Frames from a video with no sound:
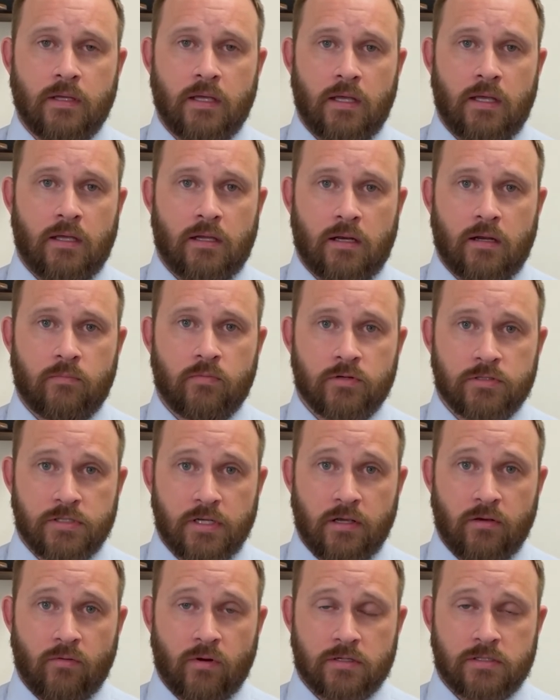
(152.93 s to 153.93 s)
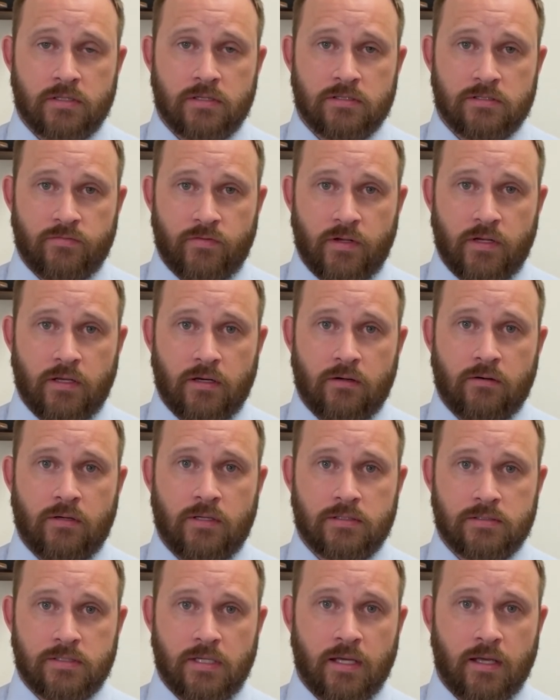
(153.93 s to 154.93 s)
And I appreciate you watching this video
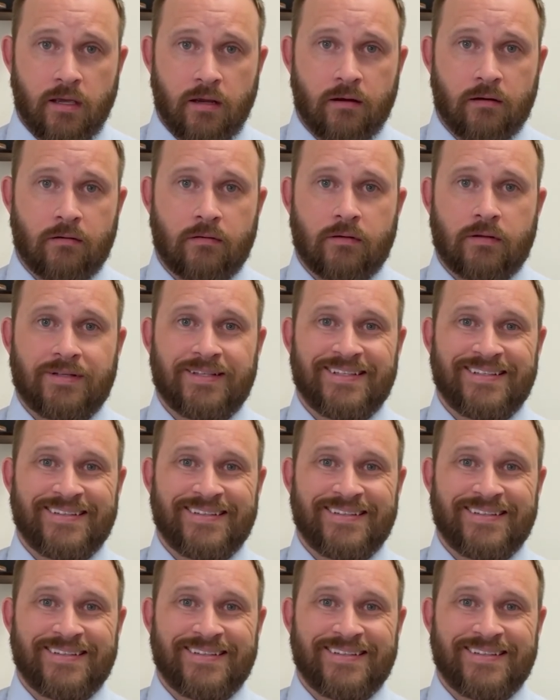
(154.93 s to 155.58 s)
and take care.